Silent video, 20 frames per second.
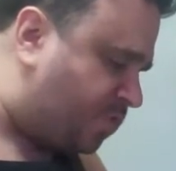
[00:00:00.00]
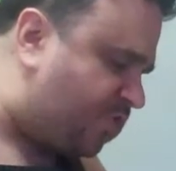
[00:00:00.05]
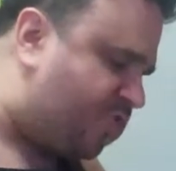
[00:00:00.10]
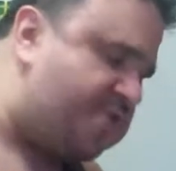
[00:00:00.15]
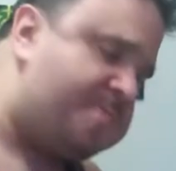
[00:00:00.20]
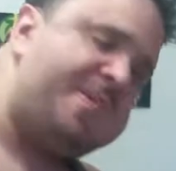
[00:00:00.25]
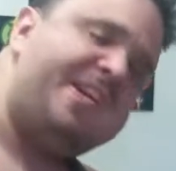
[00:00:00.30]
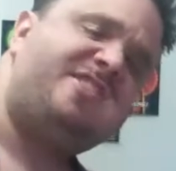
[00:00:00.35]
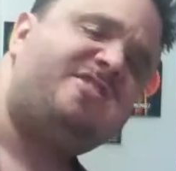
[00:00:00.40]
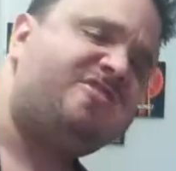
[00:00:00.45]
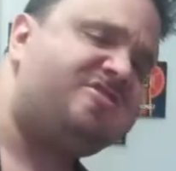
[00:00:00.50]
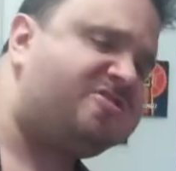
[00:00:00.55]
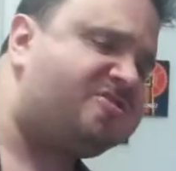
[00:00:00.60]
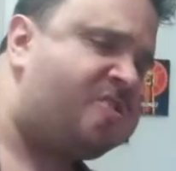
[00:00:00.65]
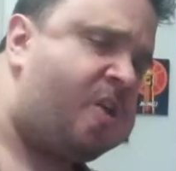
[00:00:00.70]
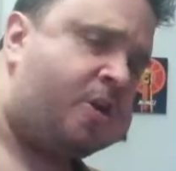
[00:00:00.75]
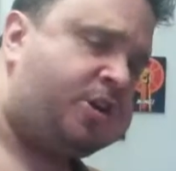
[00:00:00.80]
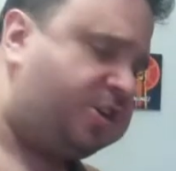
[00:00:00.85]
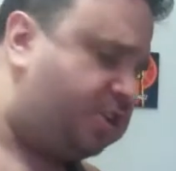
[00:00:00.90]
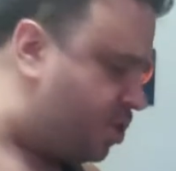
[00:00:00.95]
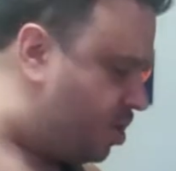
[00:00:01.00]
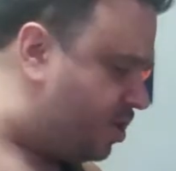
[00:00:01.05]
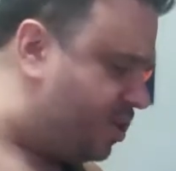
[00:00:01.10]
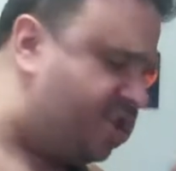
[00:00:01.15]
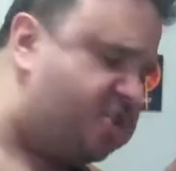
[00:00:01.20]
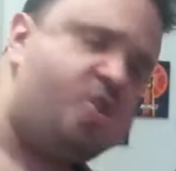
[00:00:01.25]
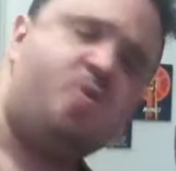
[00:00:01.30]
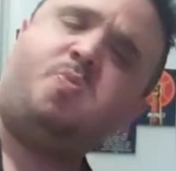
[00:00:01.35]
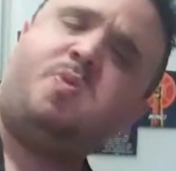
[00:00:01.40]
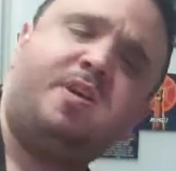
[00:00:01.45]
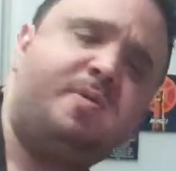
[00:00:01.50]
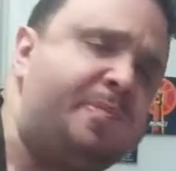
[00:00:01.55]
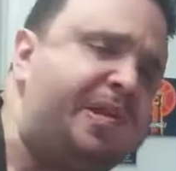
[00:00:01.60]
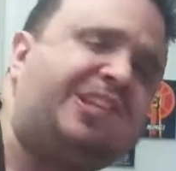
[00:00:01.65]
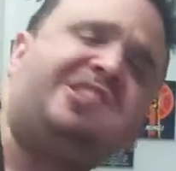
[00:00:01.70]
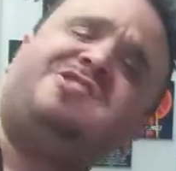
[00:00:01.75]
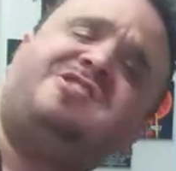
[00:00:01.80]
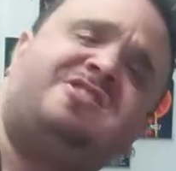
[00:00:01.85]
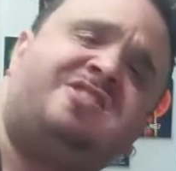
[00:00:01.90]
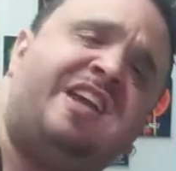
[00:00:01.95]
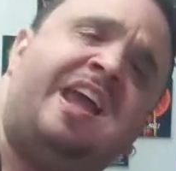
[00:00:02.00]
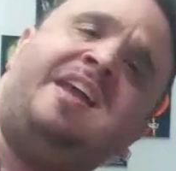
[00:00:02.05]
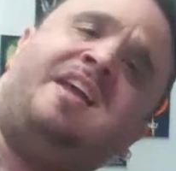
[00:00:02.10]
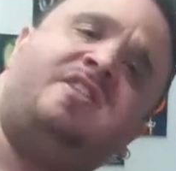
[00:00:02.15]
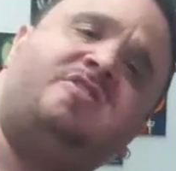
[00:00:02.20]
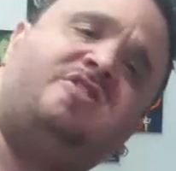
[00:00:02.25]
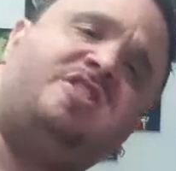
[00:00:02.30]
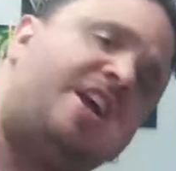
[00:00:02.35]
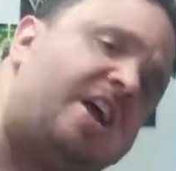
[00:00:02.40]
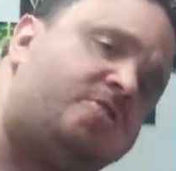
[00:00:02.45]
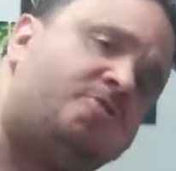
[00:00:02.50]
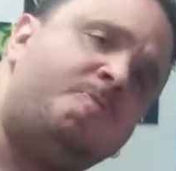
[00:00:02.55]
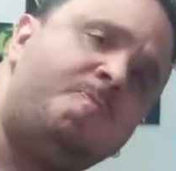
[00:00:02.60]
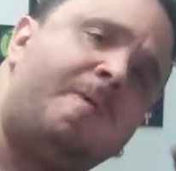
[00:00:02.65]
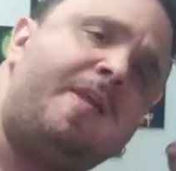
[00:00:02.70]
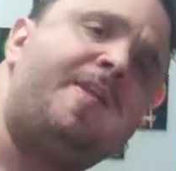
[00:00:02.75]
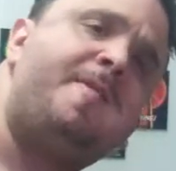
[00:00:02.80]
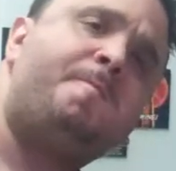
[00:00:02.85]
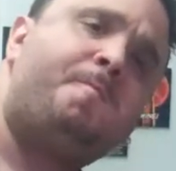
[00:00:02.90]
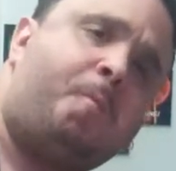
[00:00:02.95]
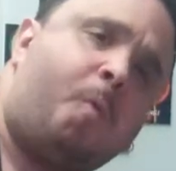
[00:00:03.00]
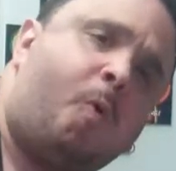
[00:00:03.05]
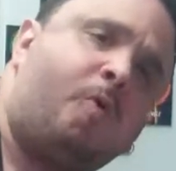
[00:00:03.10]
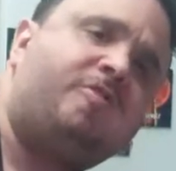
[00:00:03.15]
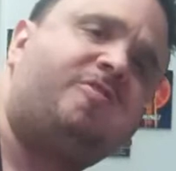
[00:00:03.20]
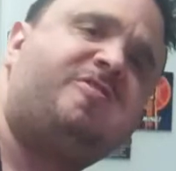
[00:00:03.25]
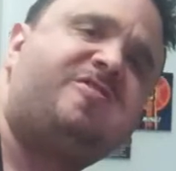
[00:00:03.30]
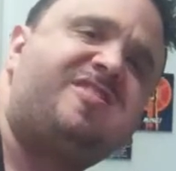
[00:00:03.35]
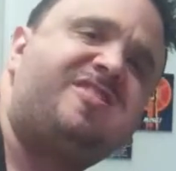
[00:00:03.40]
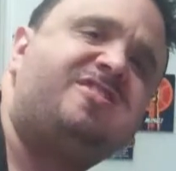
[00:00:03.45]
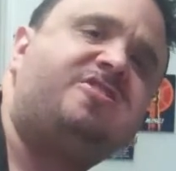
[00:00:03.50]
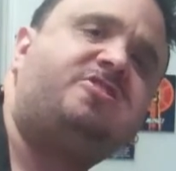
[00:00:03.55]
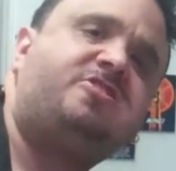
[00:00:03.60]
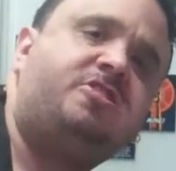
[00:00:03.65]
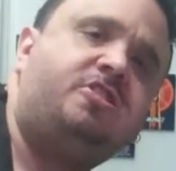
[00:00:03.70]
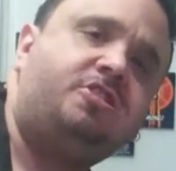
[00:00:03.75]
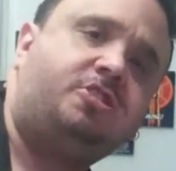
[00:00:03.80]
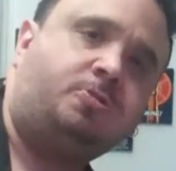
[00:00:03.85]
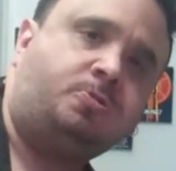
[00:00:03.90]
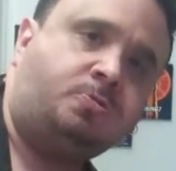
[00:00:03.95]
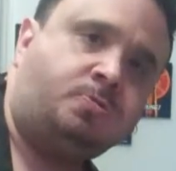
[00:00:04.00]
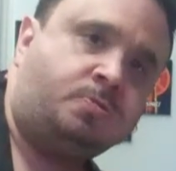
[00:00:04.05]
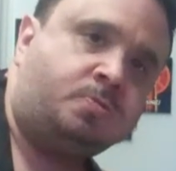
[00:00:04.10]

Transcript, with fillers: you make this, you don't you don't want to make this mistake because you got too many important things to do.